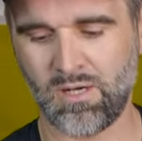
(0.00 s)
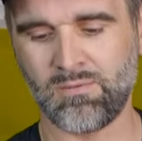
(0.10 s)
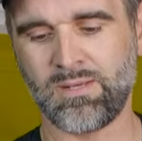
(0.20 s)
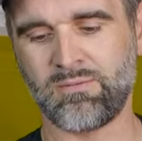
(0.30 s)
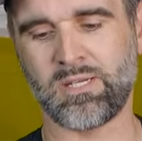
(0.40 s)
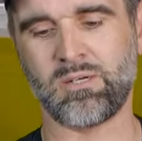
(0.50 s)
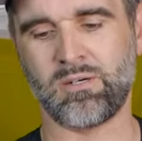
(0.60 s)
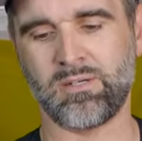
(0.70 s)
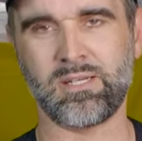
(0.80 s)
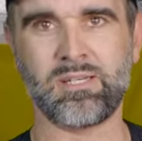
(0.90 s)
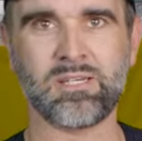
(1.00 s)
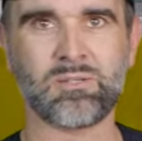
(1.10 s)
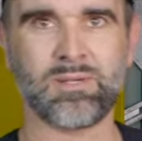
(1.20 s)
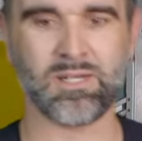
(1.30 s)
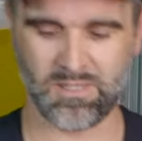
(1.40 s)
Are we recording?
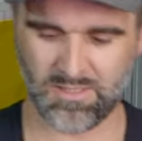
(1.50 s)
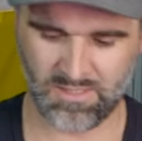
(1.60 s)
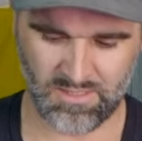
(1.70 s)
Yes, we are.